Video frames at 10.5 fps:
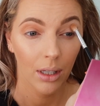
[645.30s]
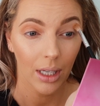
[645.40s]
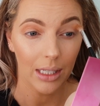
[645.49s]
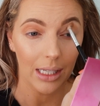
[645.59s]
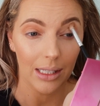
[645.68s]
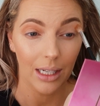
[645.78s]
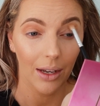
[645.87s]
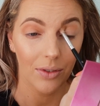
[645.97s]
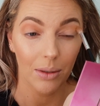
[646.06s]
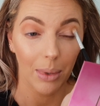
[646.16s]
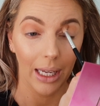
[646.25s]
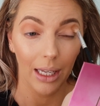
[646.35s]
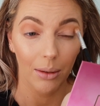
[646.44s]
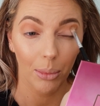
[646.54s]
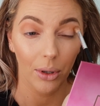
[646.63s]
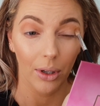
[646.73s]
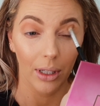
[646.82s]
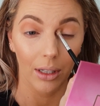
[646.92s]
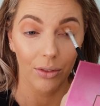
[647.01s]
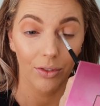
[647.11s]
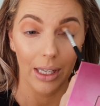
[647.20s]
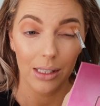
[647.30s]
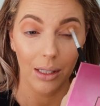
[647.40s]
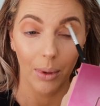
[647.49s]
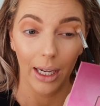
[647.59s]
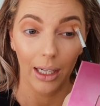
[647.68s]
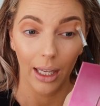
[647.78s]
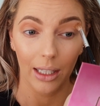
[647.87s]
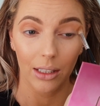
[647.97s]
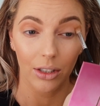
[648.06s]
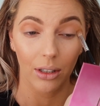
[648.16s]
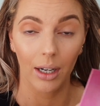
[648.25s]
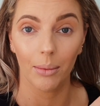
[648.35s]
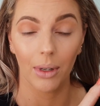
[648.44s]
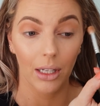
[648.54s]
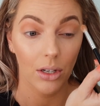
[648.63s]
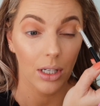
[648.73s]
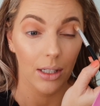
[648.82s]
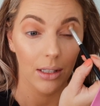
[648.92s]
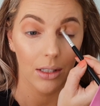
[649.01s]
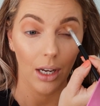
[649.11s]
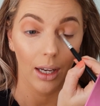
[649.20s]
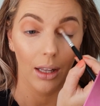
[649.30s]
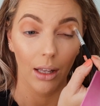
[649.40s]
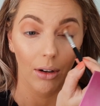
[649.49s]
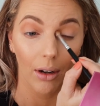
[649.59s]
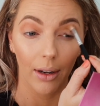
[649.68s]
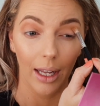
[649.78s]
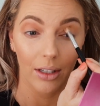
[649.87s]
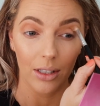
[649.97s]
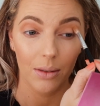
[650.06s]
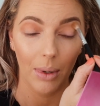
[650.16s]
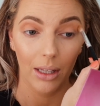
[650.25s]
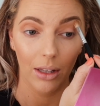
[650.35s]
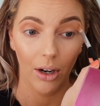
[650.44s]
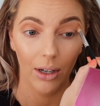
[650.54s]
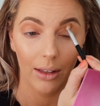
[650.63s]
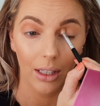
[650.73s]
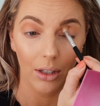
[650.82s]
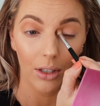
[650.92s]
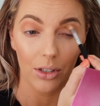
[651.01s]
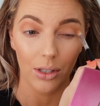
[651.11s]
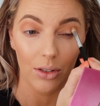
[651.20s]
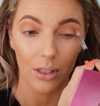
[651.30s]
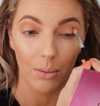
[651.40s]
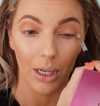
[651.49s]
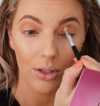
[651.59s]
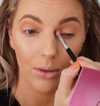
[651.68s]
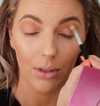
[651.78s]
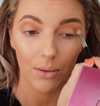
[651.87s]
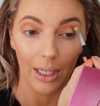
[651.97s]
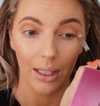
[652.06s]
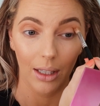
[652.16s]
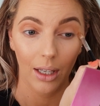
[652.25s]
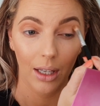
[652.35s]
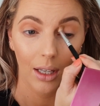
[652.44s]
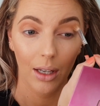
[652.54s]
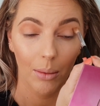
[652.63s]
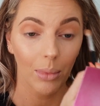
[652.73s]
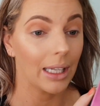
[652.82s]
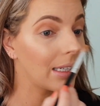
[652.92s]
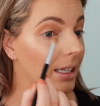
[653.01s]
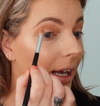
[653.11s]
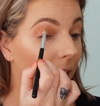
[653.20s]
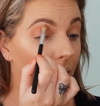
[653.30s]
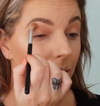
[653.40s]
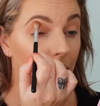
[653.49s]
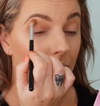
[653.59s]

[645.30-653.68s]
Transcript: it doesn't have to be put on in a fancy way. Like I'm literally just chucking that on and just the only thing you got to do is just make sure it's really blended out.